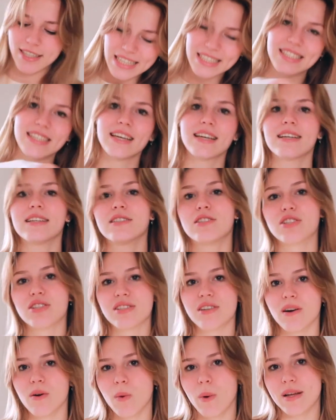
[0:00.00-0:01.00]
It's like
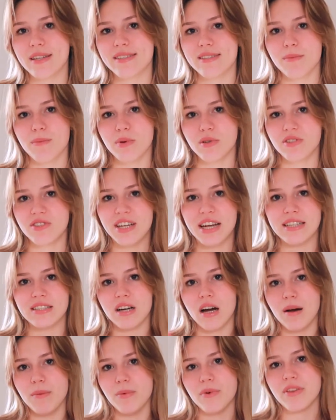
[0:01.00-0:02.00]
just a white simple tank
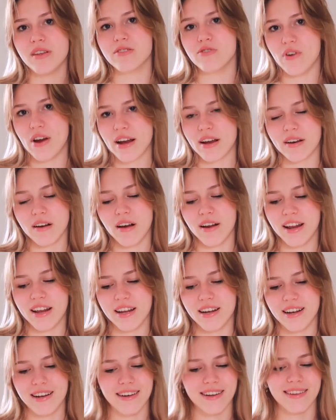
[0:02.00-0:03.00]
top with a dragon on
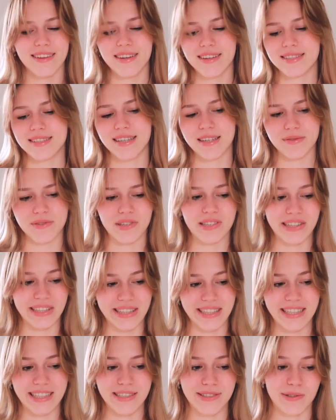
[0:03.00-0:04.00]
it and I think it's
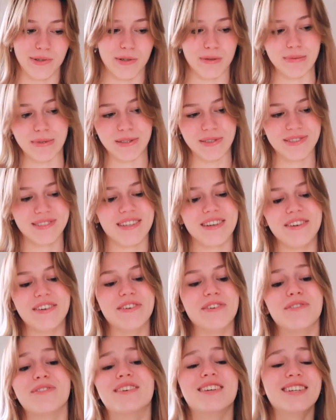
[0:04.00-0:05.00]
absolutely adorable, so